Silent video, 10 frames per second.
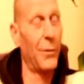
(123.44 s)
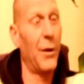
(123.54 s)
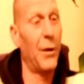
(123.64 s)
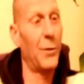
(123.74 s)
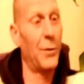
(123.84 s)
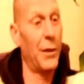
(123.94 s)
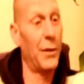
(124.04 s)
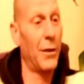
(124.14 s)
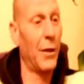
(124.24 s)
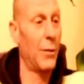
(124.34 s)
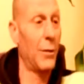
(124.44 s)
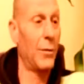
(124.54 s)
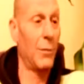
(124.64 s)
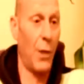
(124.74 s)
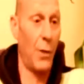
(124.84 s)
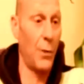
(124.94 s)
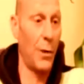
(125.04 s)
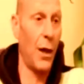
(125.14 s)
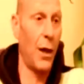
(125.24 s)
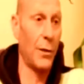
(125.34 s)
to watch, which a lot was Rob
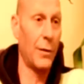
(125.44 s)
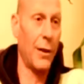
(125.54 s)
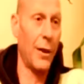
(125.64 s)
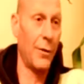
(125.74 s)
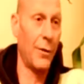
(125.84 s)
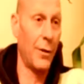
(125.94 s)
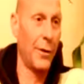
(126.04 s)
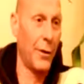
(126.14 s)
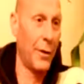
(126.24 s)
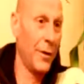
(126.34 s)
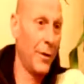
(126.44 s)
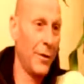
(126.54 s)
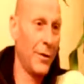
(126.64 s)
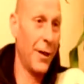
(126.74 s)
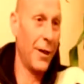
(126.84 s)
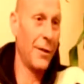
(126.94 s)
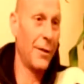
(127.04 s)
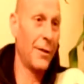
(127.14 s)
Menard, Hero, yeah,